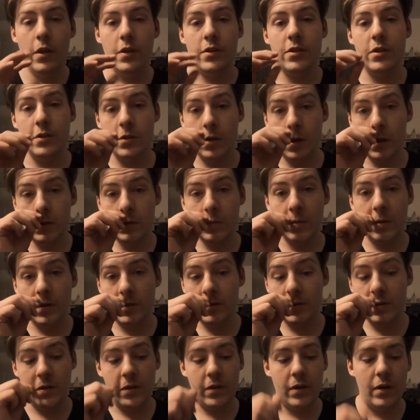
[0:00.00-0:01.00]
This is not
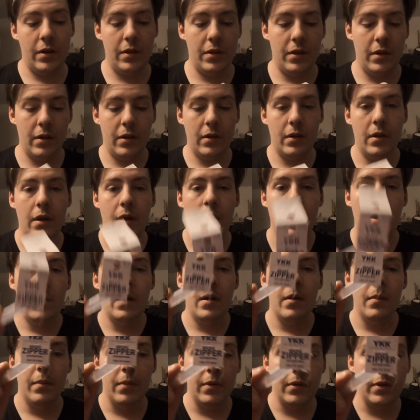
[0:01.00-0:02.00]
sponsored or anything,
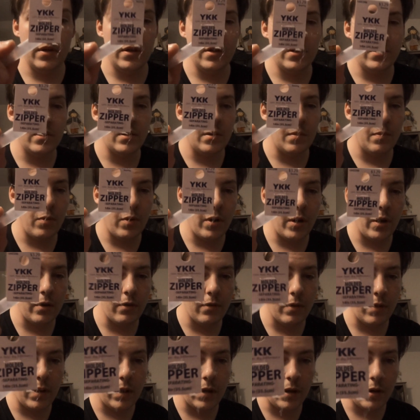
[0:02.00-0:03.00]
but this is the
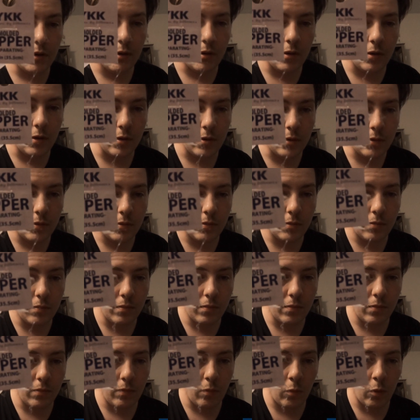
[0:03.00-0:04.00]
brand right here, the
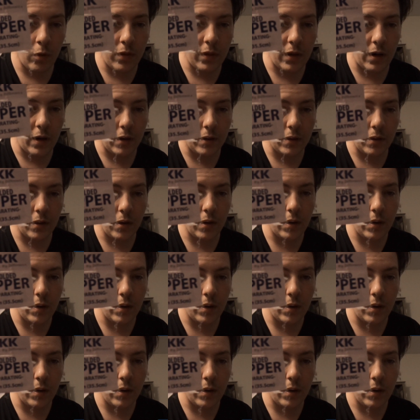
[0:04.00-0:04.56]
one that I